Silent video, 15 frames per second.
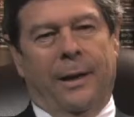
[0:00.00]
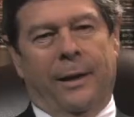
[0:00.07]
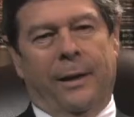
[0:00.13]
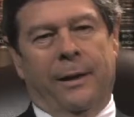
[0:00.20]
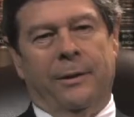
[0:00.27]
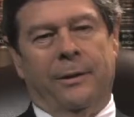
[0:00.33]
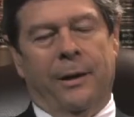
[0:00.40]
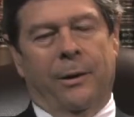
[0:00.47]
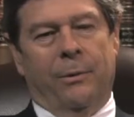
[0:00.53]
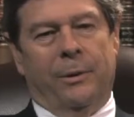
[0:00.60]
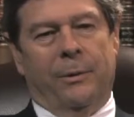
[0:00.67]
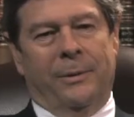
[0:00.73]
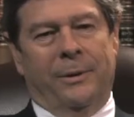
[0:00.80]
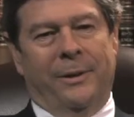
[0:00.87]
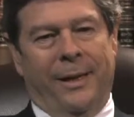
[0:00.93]
I guess I
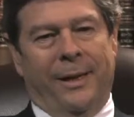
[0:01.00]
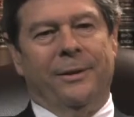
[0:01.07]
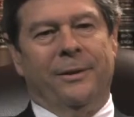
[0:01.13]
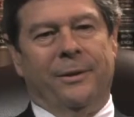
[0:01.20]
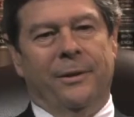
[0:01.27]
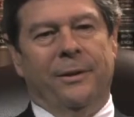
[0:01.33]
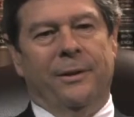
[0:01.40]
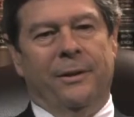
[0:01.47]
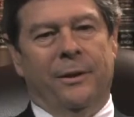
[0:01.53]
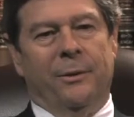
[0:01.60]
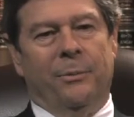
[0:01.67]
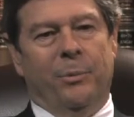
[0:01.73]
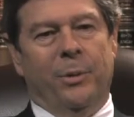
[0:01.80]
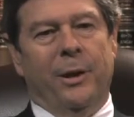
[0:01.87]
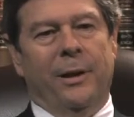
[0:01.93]
was destined
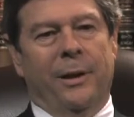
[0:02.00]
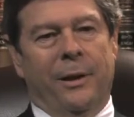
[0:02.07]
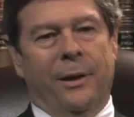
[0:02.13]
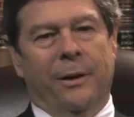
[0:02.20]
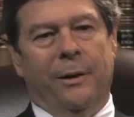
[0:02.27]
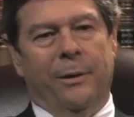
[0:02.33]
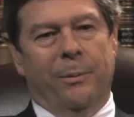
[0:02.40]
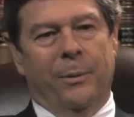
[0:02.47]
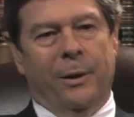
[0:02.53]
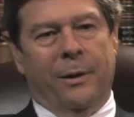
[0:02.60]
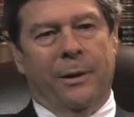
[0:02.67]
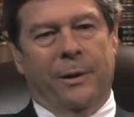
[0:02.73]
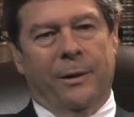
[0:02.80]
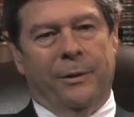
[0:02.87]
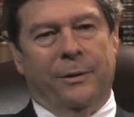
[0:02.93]
to be here
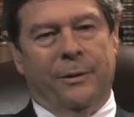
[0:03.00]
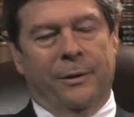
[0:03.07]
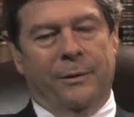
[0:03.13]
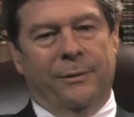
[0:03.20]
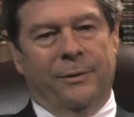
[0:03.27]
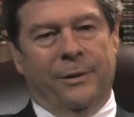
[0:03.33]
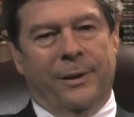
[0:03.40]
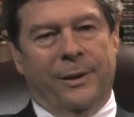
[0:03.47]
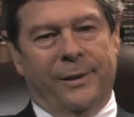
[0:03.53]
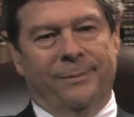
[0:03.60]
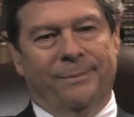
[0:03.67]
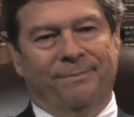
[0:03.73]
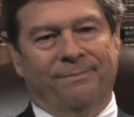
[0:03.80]
because of uh,